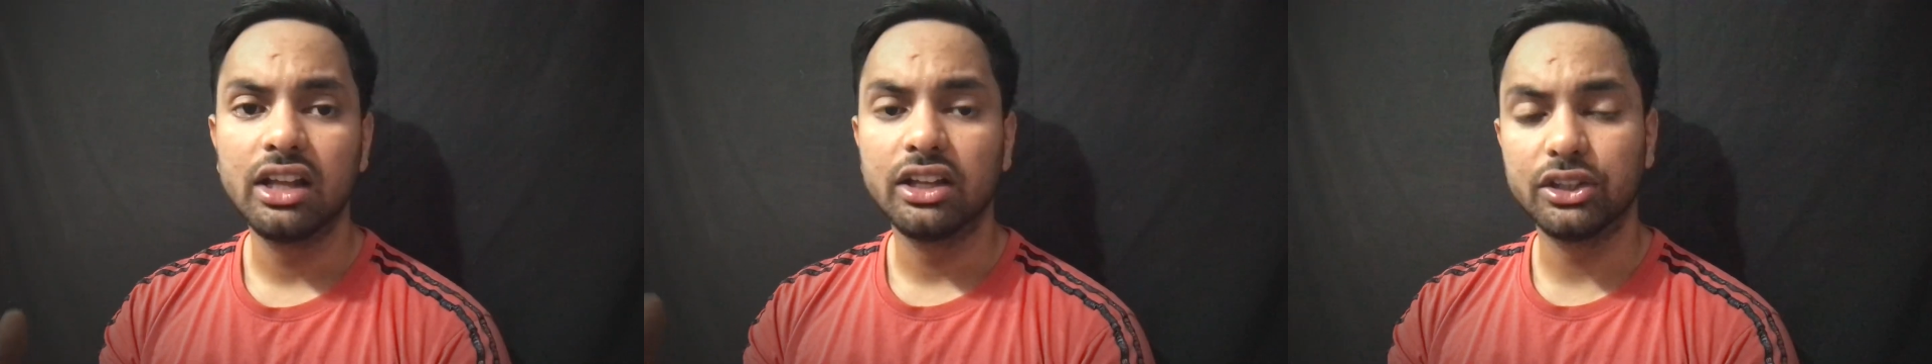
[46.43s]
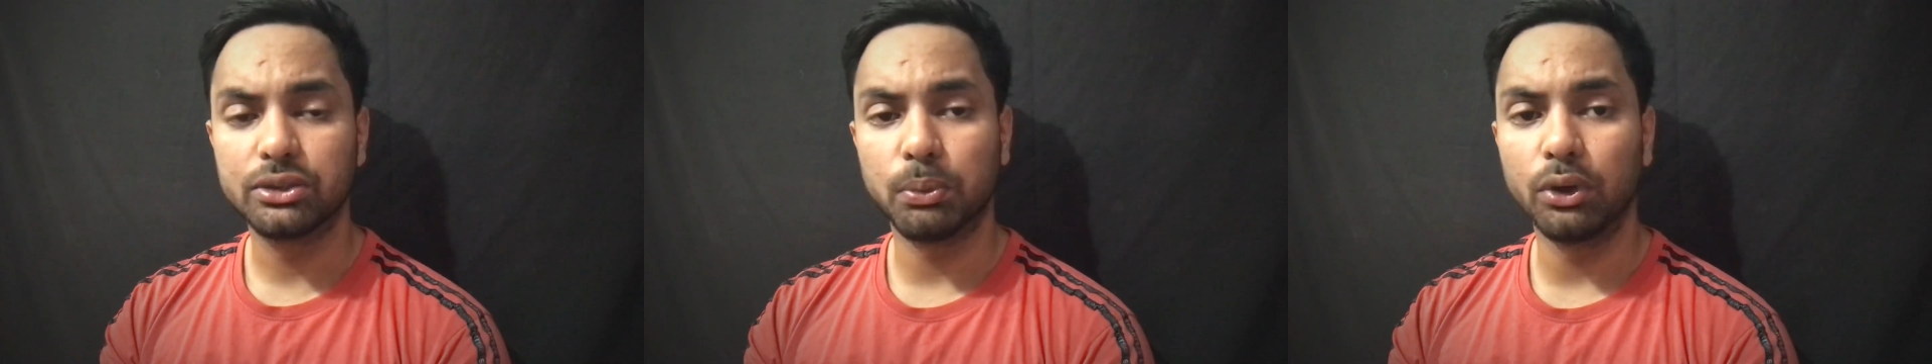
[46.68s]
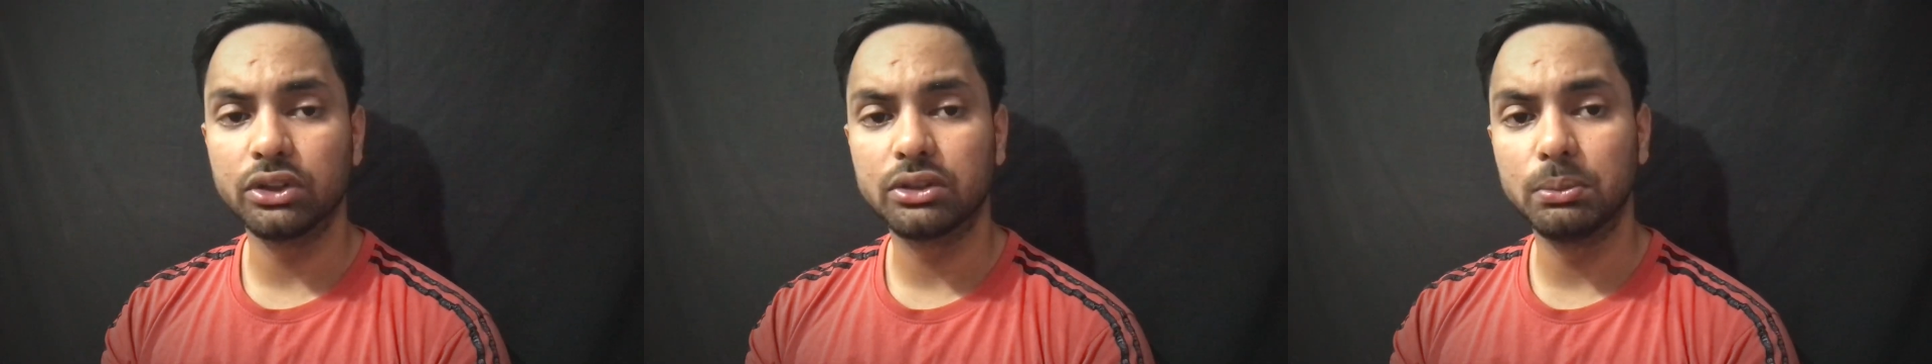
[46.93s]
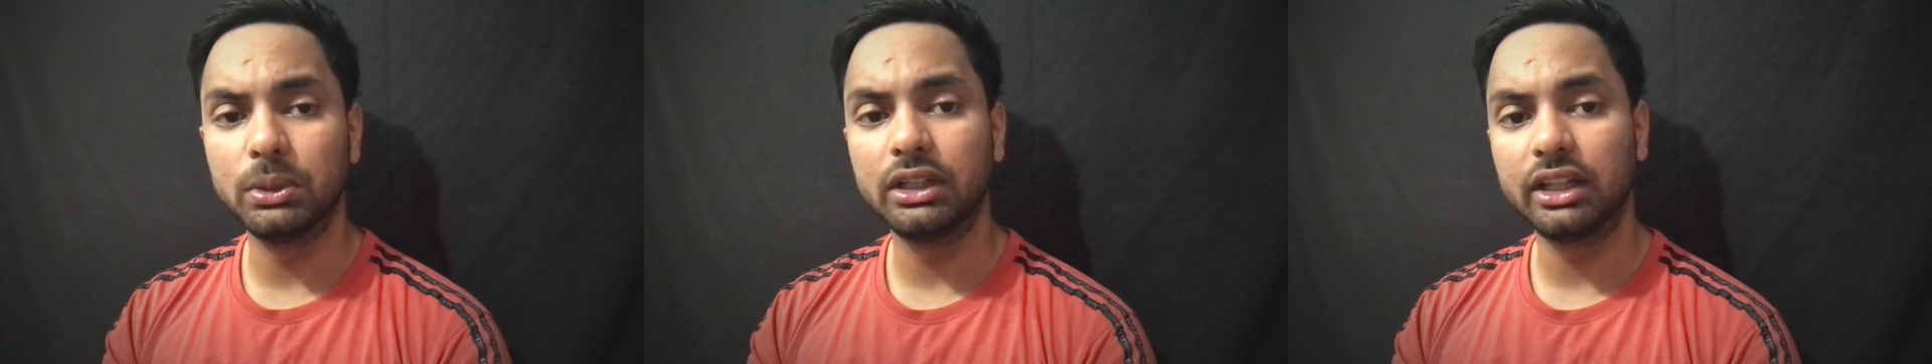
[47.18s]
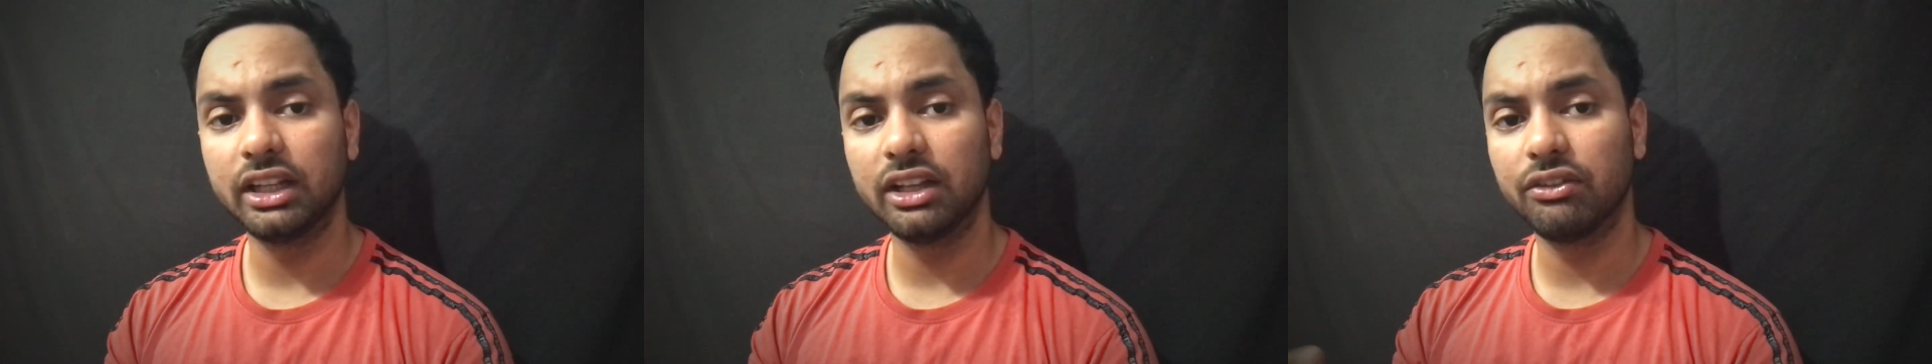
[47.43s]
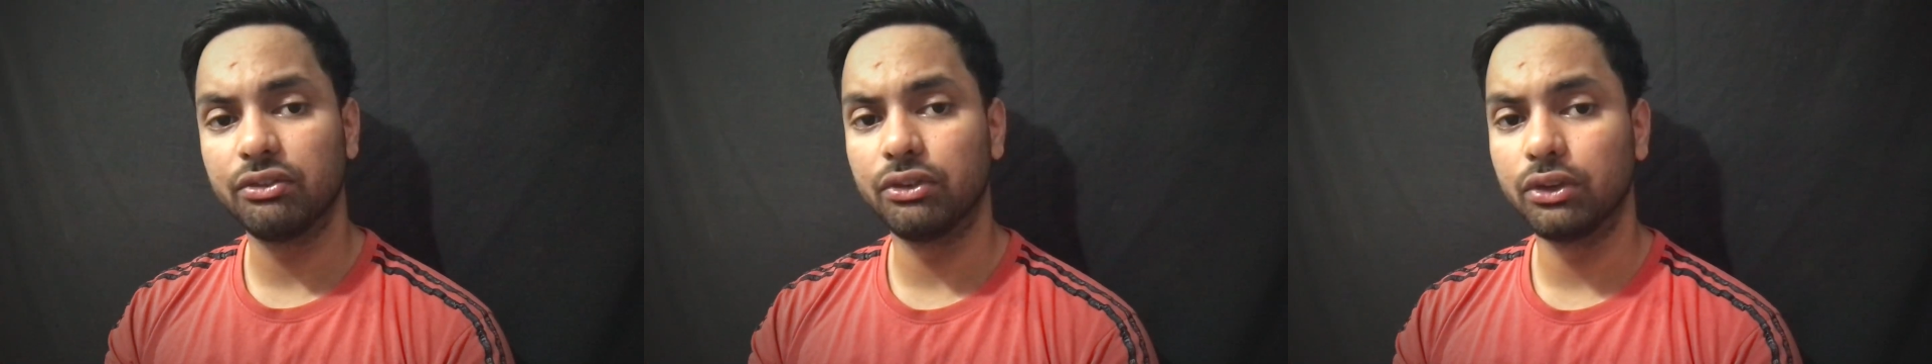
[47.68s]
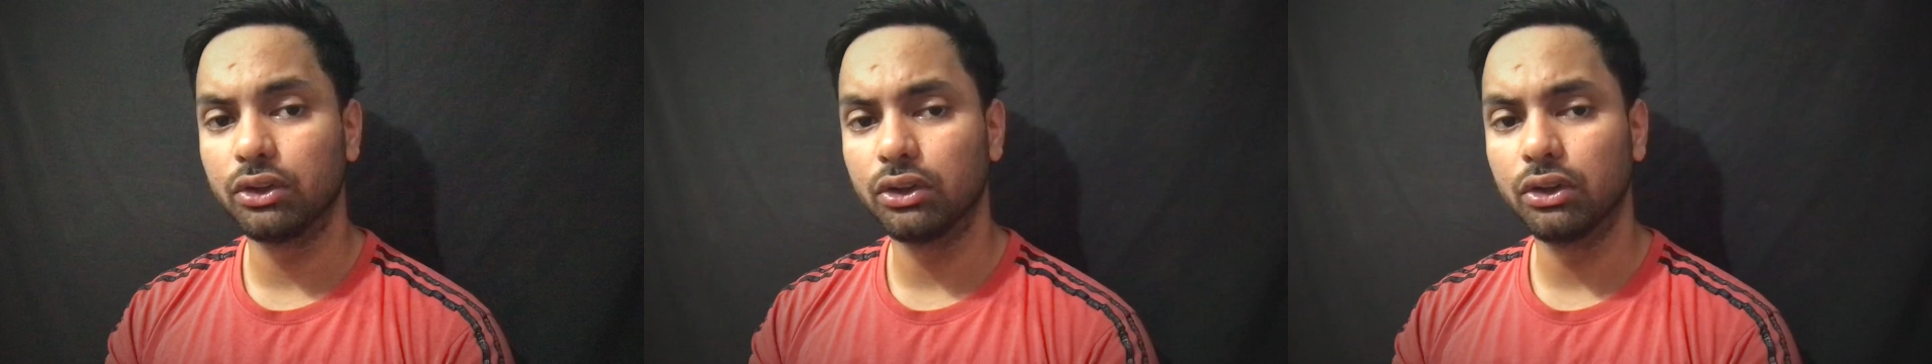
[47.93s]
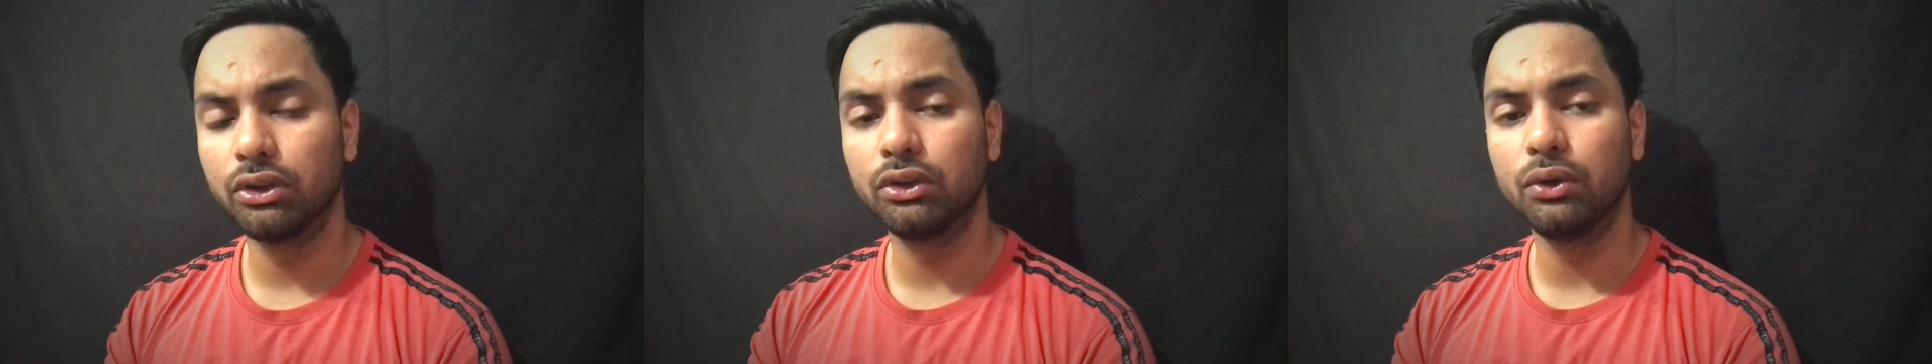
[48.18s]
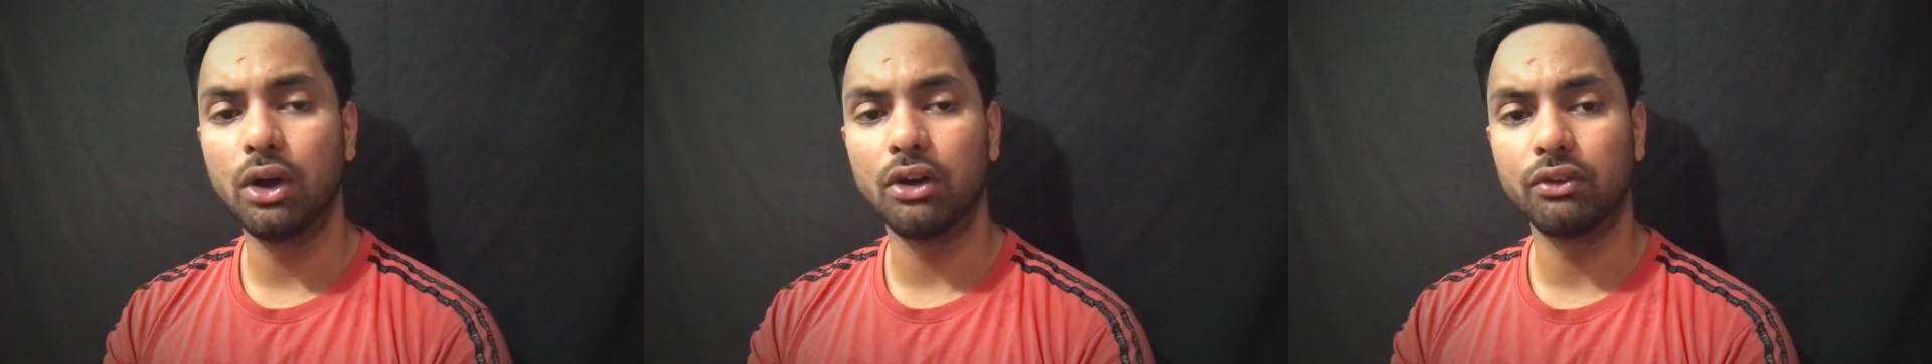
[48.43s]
responsibility if you are